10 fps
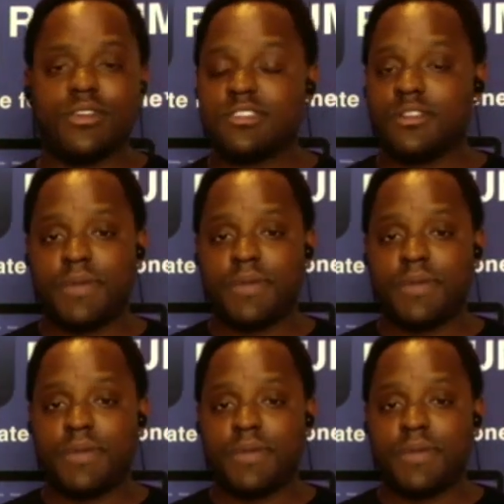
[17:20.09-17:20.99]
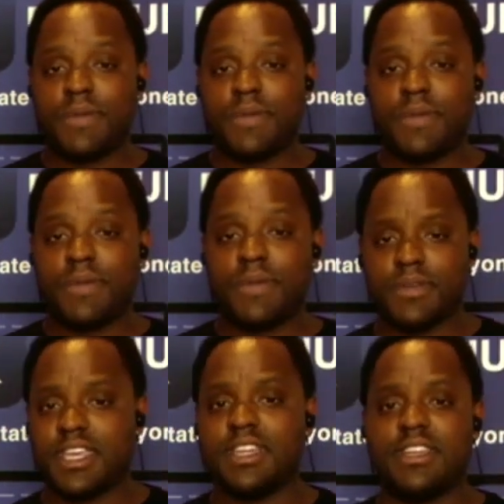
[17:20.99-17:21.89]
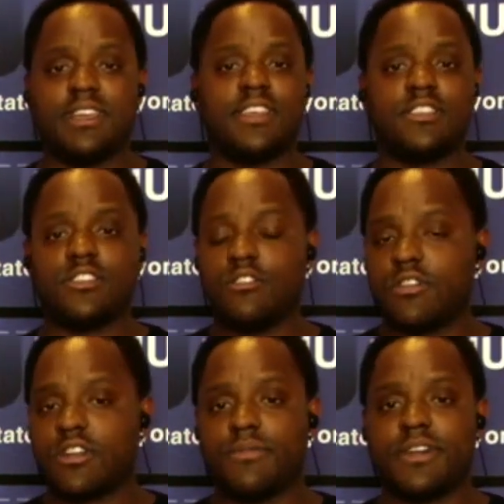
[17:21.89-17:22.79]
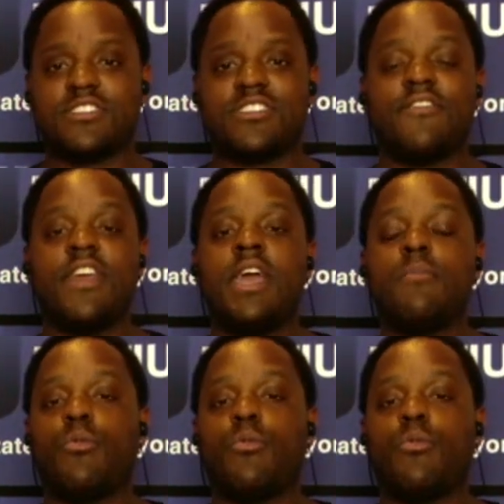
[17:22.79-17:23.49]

Lawyers still paper the documents in the beginning. They still look at a bunch of stuff.